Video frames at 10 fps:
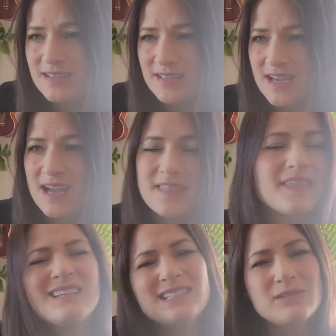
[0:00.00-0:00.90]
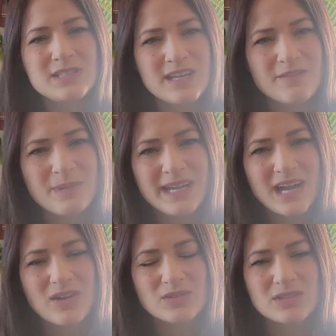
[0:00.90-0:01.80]
Yeah, things outside of my
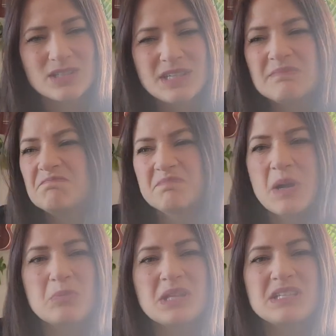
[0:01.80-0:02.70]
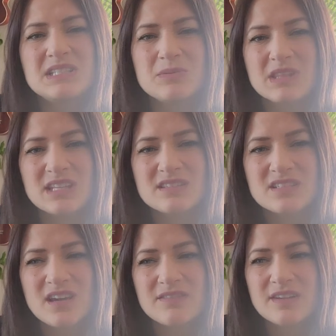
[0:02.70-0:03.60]
house. I'm lazy with that
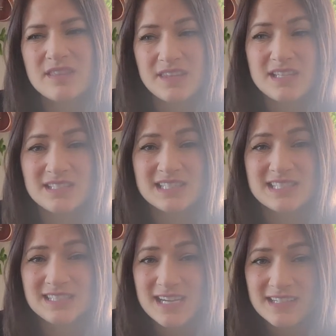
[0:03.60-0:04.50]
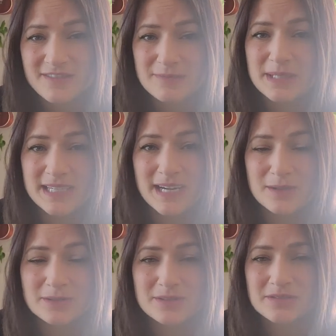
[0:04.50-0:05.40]
stuff. Things inside of my
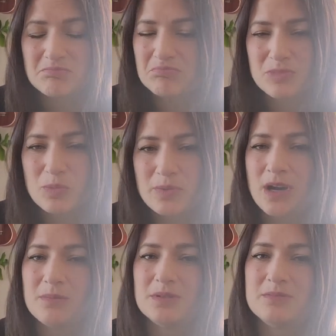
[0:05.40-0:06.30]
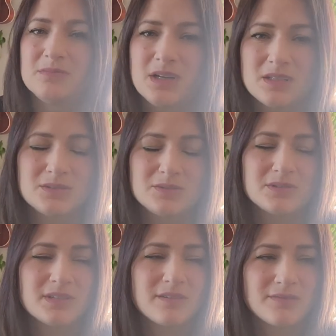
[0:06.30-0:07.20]
house, no problem. I'll do
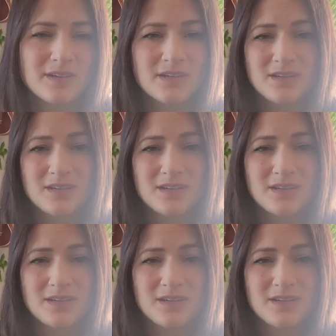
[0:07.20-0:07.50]
stuff.